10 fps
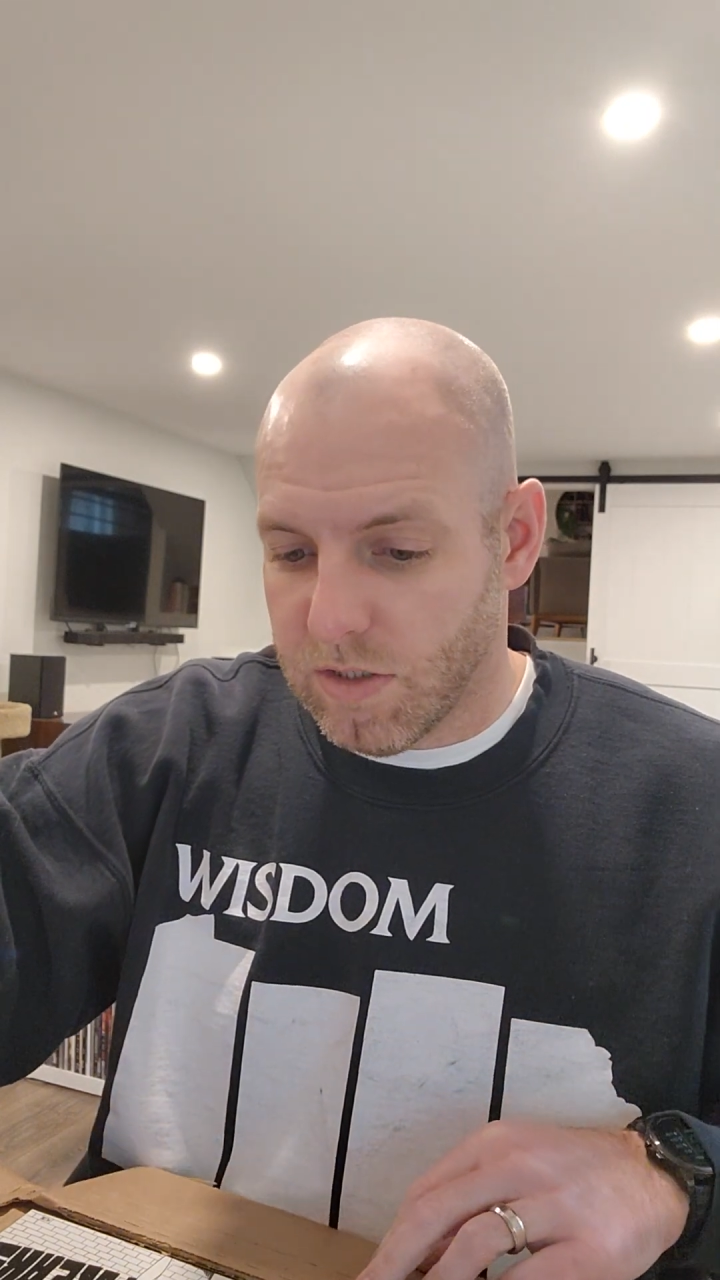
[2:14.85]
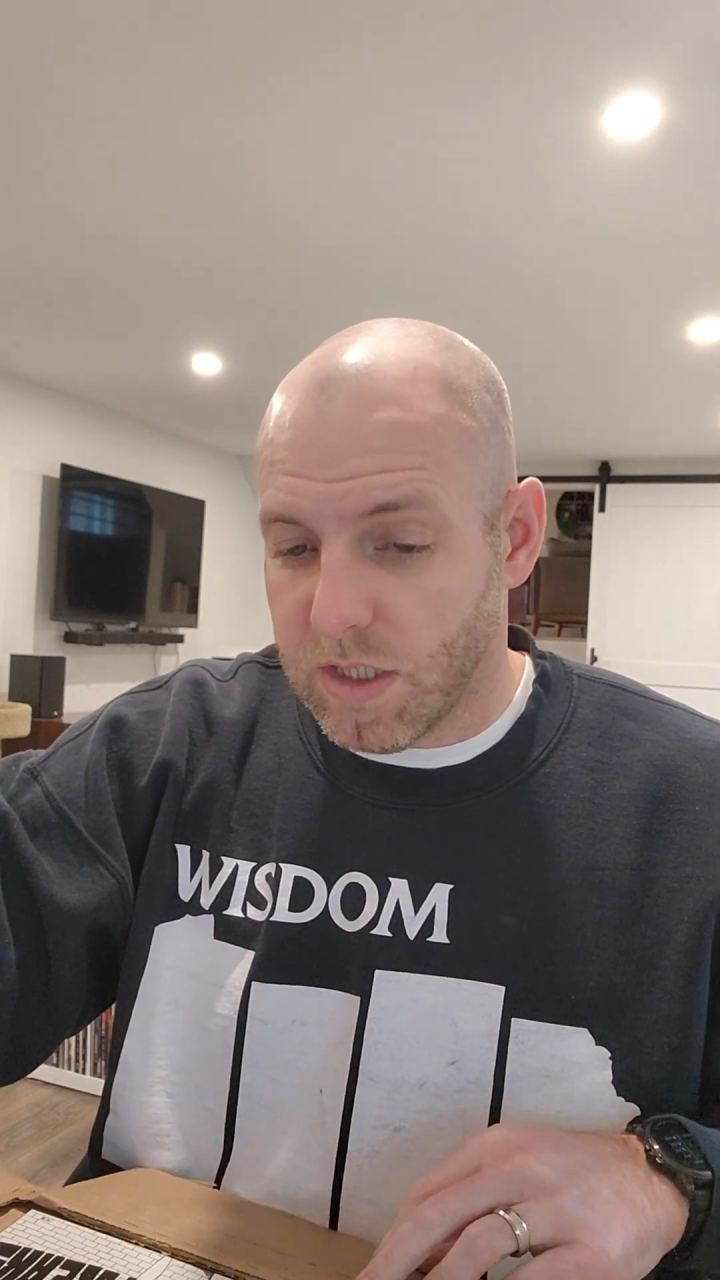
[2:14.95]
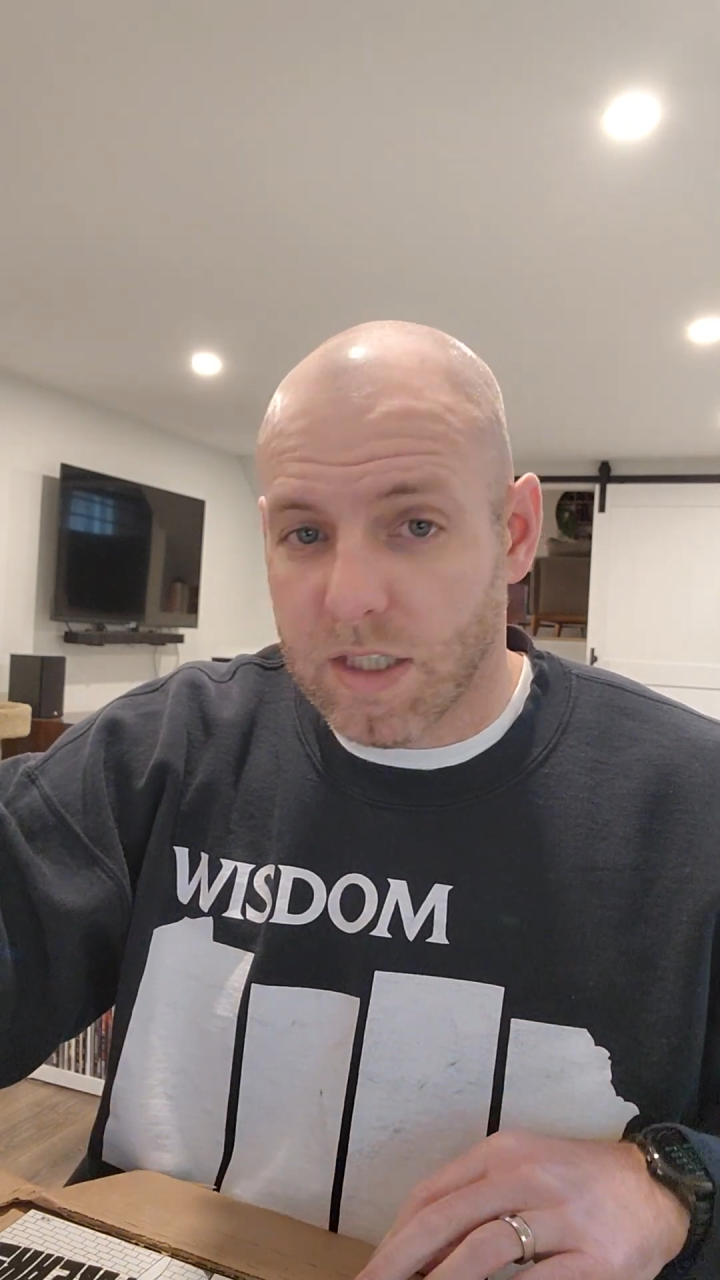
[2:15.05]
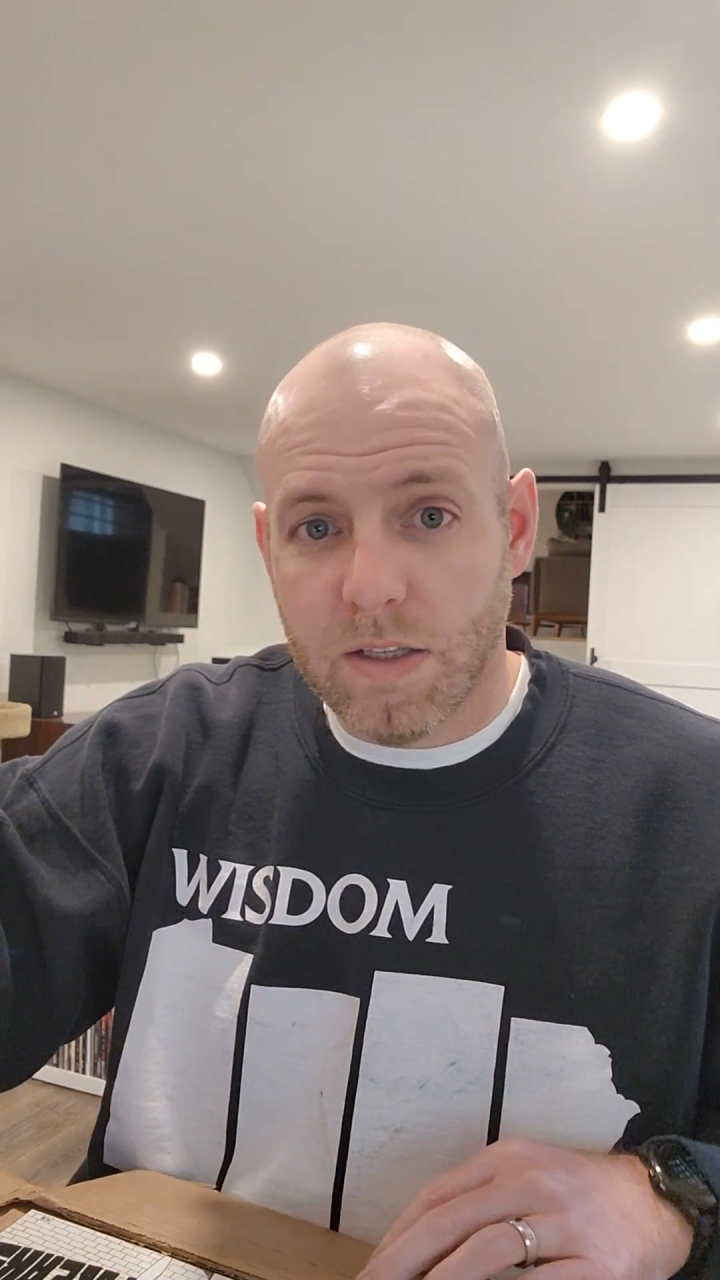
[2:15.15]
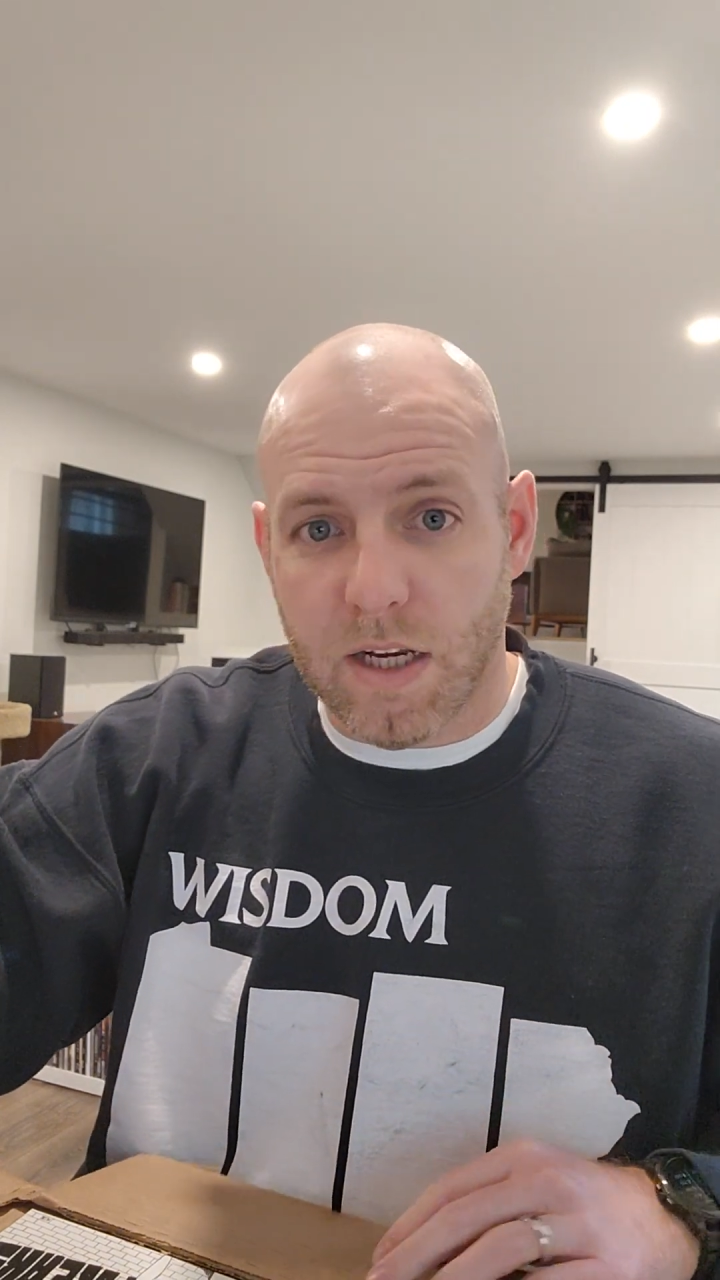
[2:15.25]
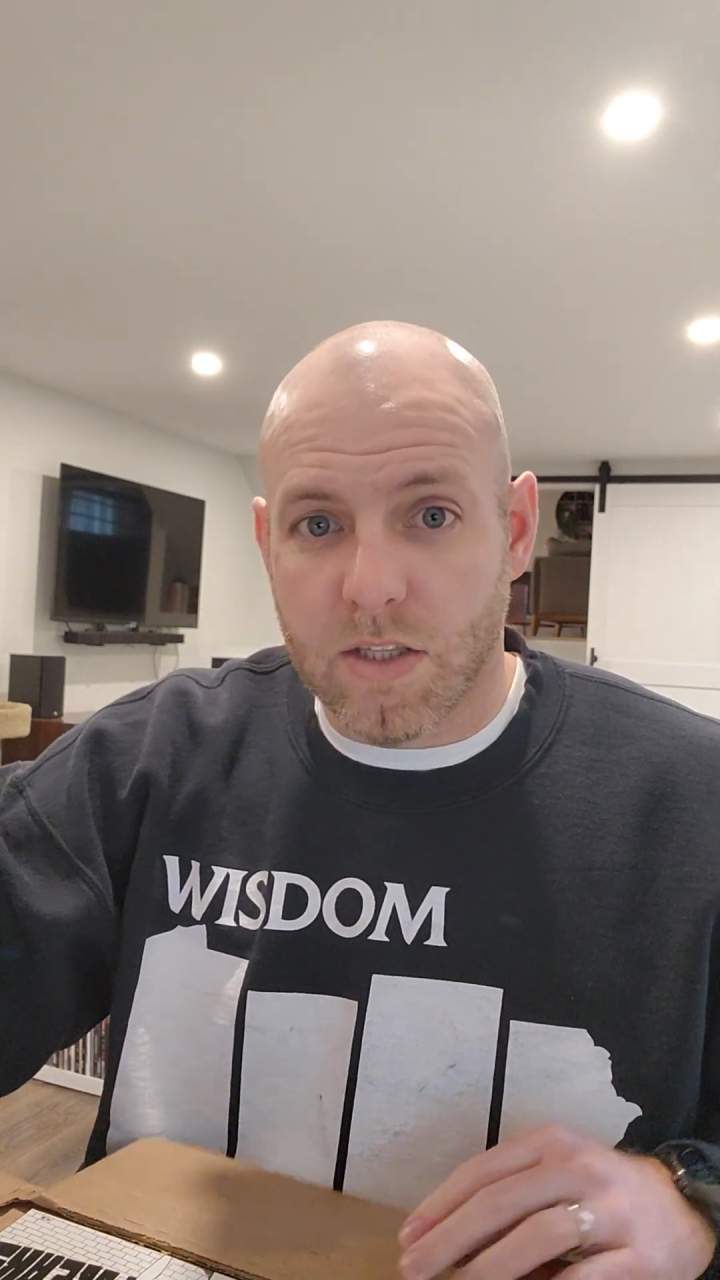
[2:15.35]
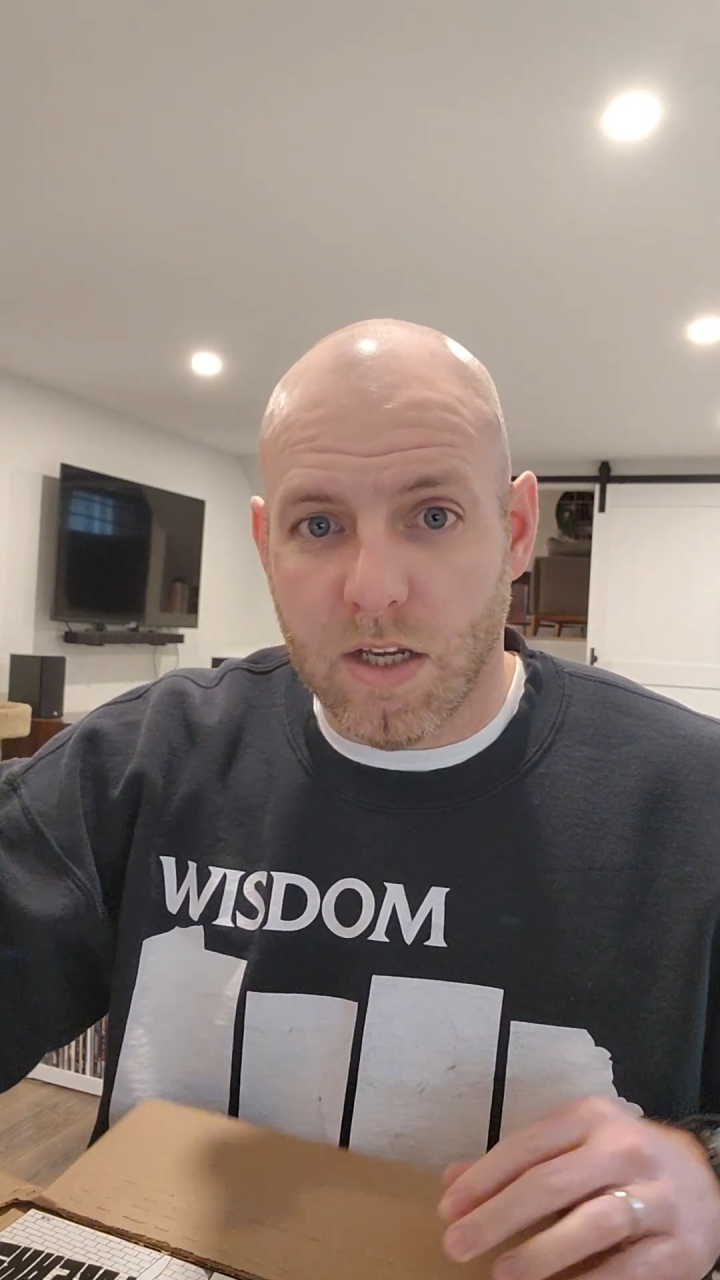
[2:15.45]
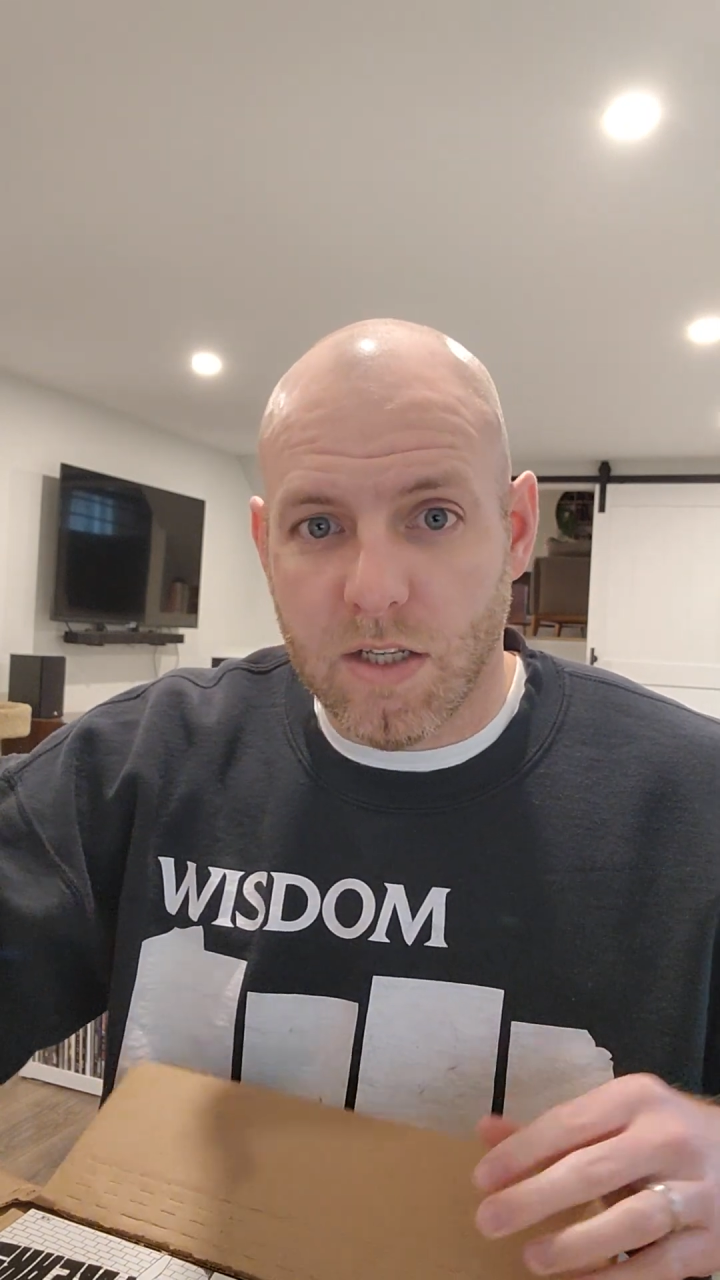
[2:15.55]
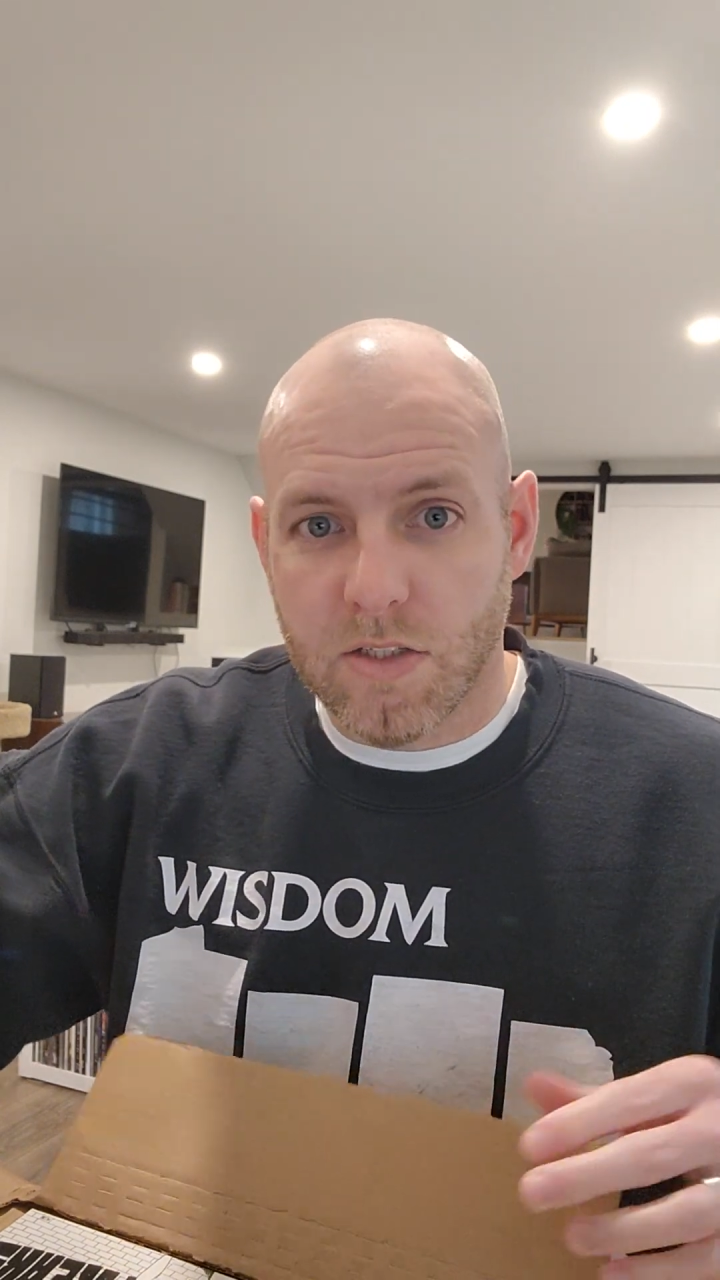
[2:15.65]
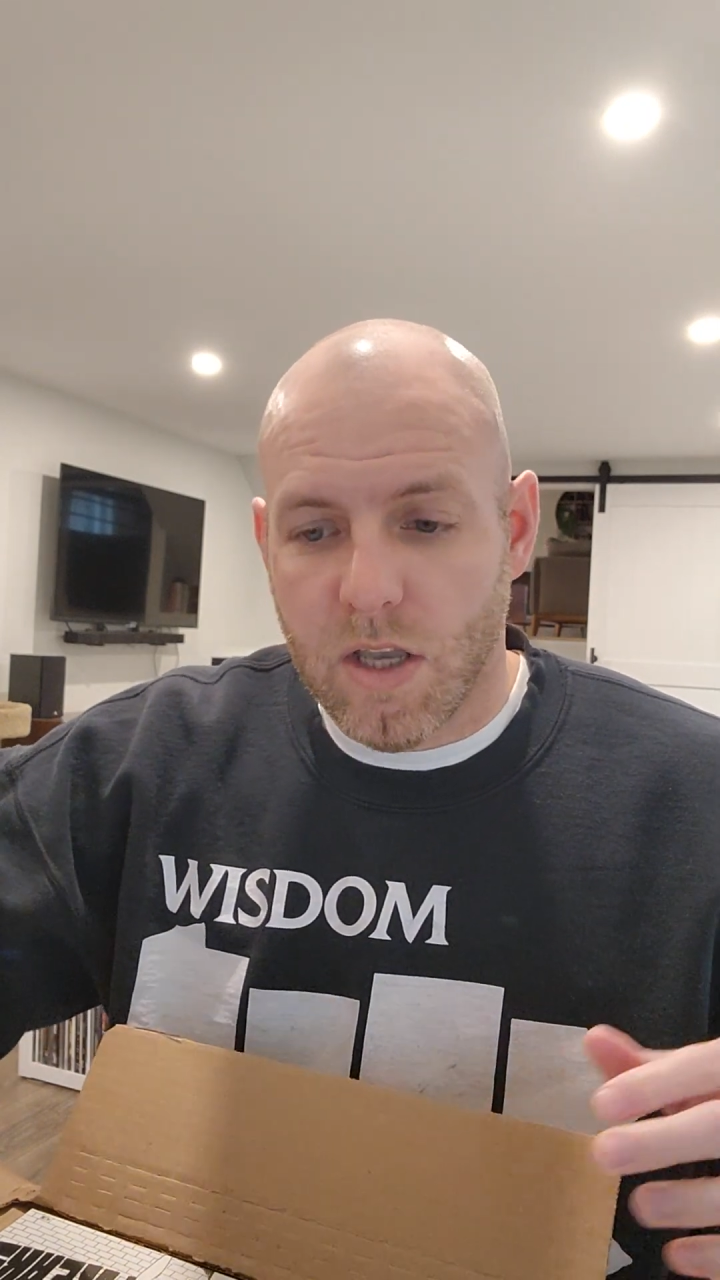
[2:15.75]
and it
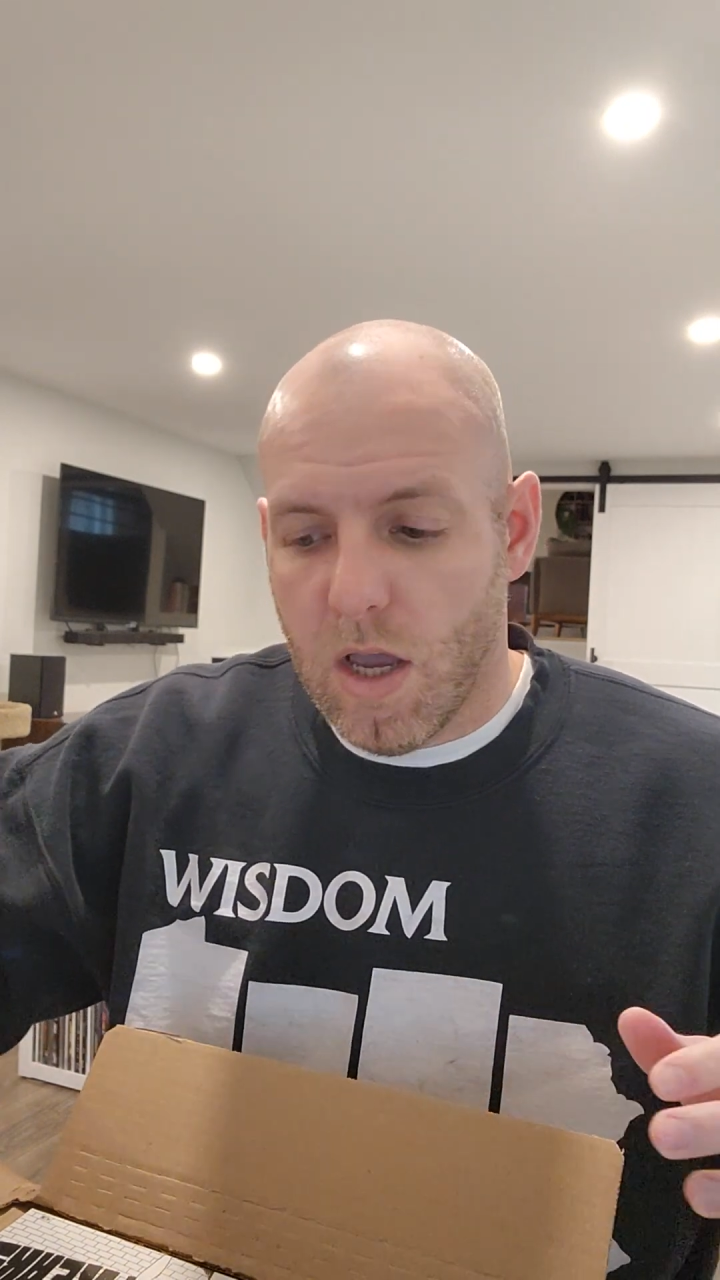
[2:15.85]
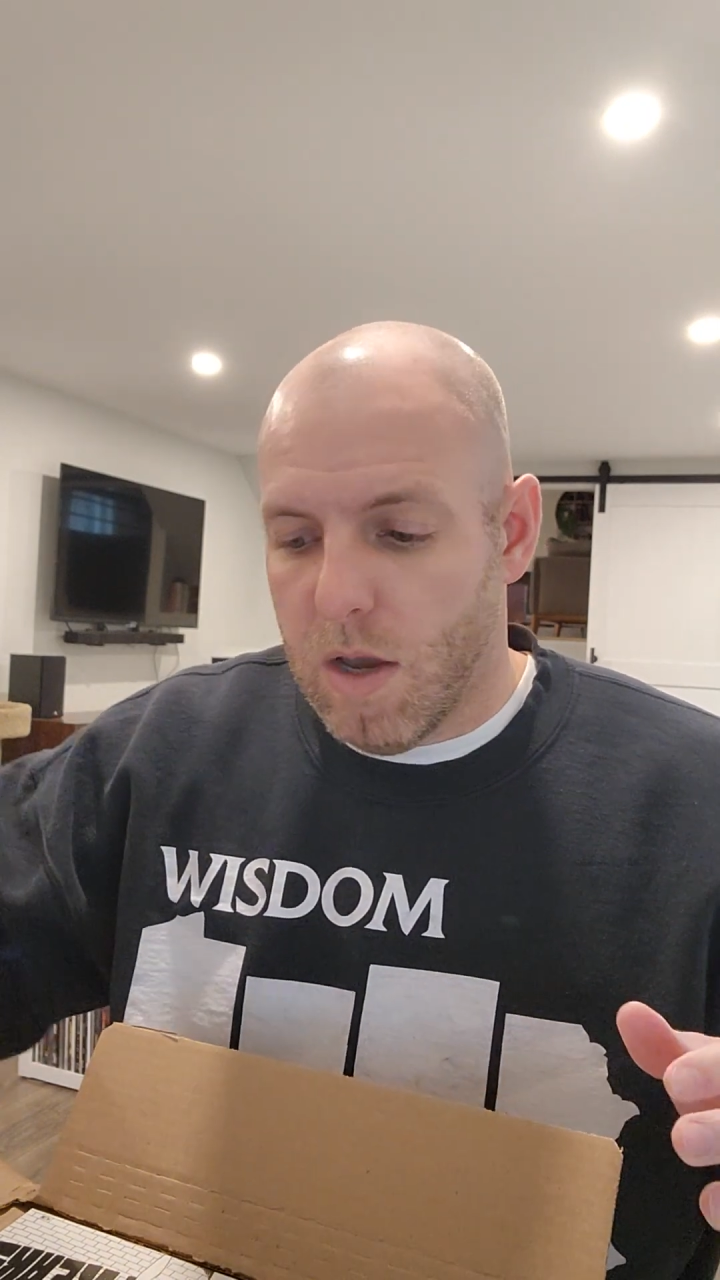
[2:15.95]
does.